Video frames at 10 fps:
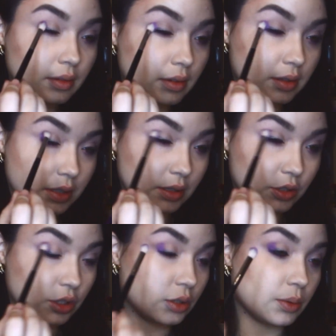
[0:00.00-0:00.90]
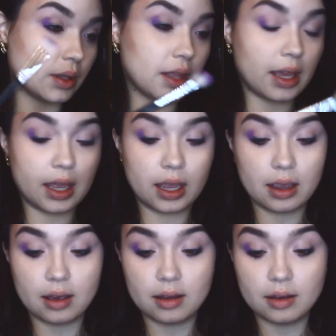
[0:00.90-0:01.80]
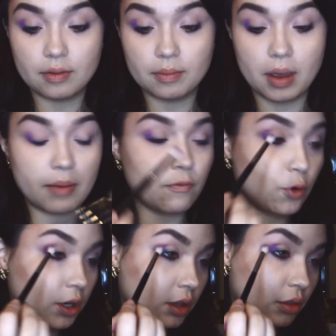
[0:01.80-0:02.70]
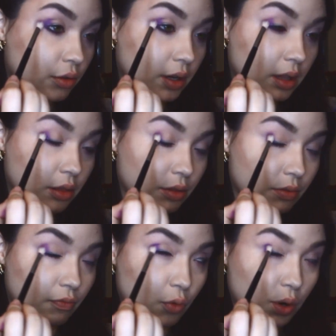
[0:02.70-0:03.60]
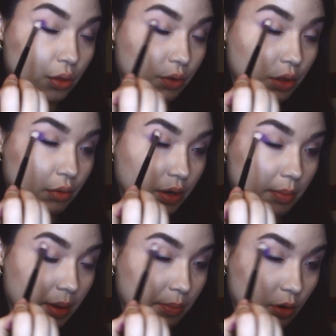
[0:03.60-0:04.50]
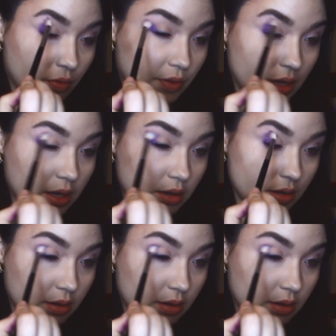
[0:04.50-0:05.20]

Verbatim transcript: This is just with a M43 433 by Morphe.